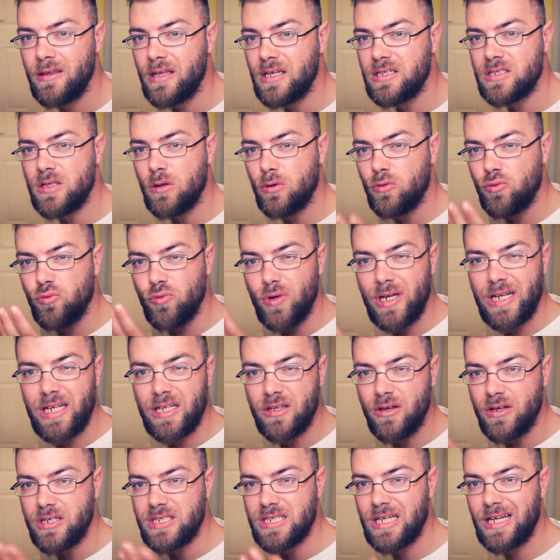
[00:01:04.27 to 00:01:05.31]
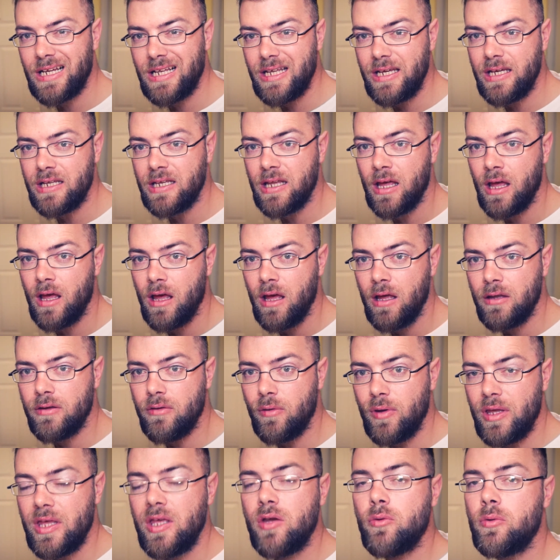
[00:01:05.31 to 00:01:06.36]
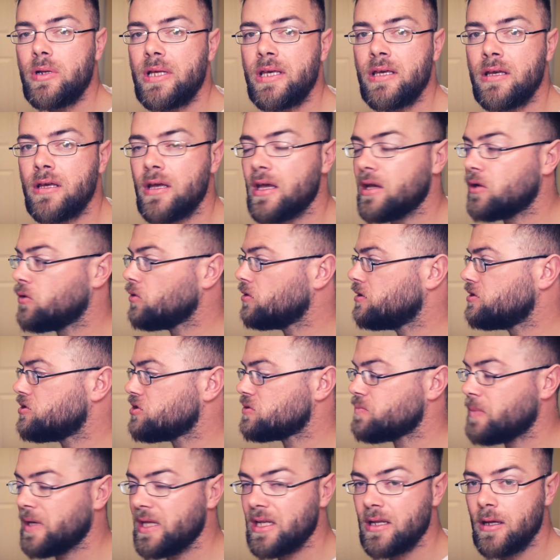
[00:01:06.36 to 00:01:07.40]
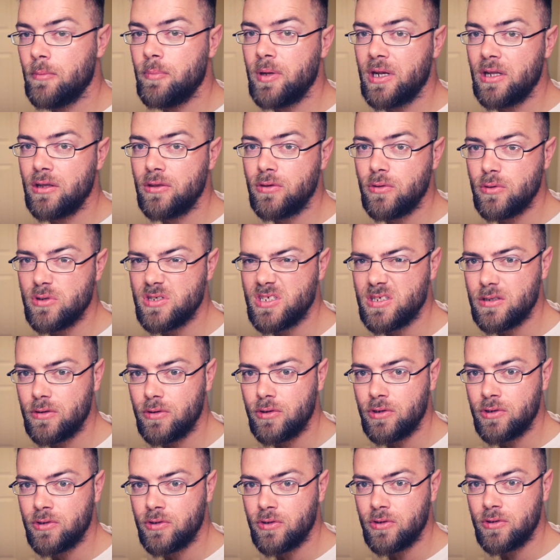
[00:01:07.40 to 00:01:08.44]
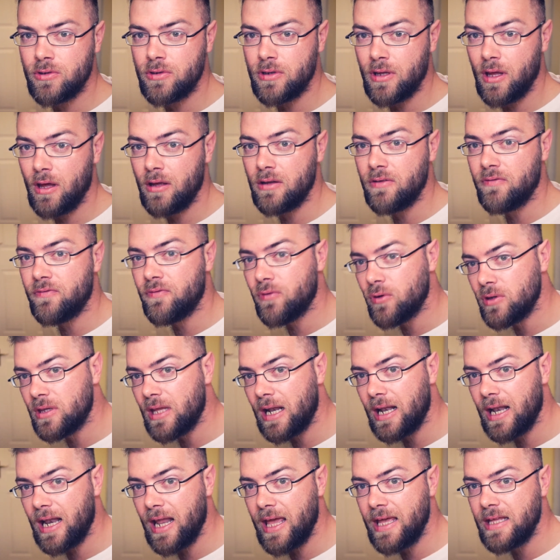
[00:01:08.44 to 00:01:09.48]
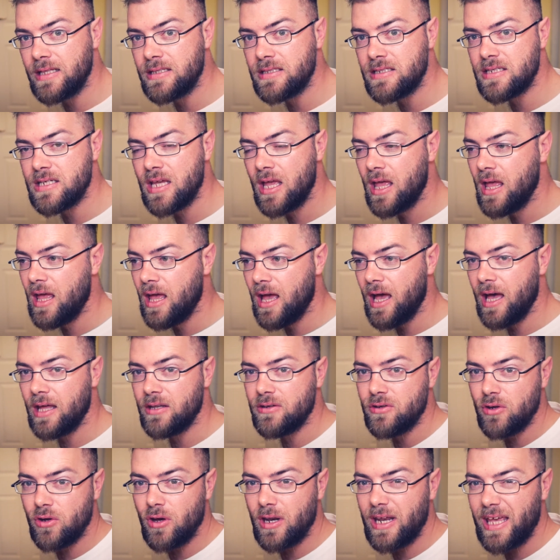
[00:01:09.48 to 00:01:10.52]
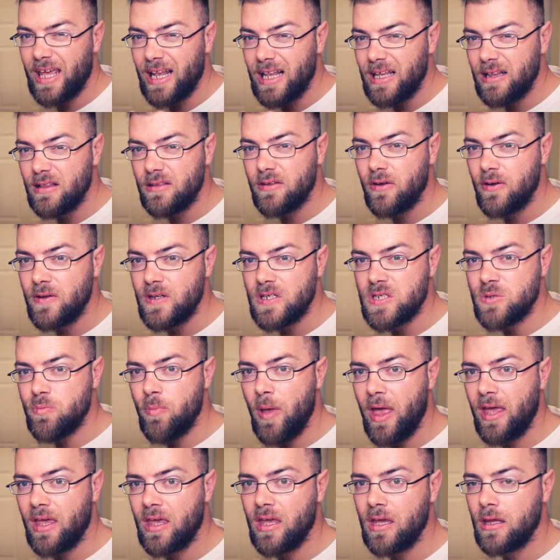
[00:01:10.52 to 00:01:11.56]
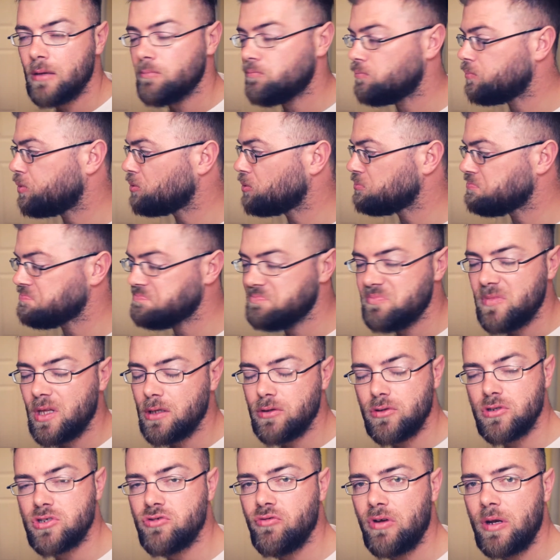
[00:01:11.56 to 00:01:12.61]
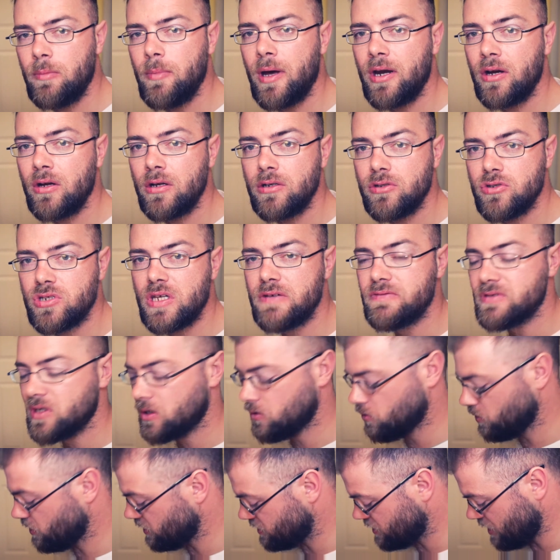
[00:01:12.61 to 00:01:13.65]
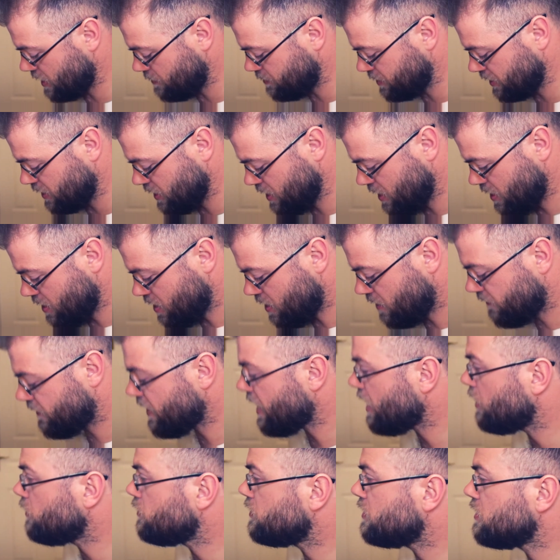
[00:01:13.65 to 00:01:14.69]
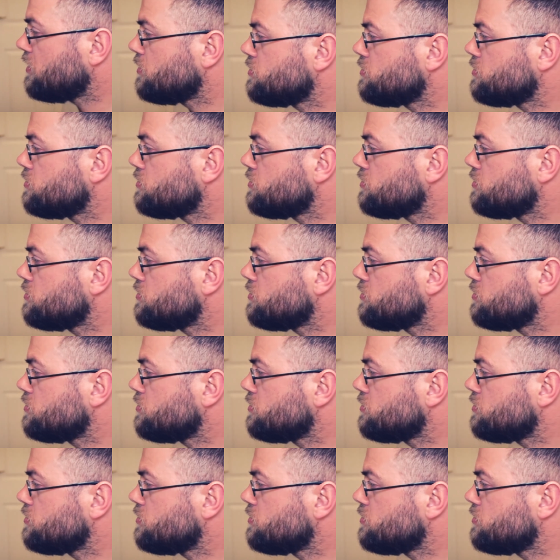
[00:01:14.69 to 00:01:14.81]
things to look really nice and clean. Now equally, it could have just been a bit of dust or dirt on the front of the lens, and you're going to get a little tiny speck in. But it doesn't really matter. It just gives a good example of how to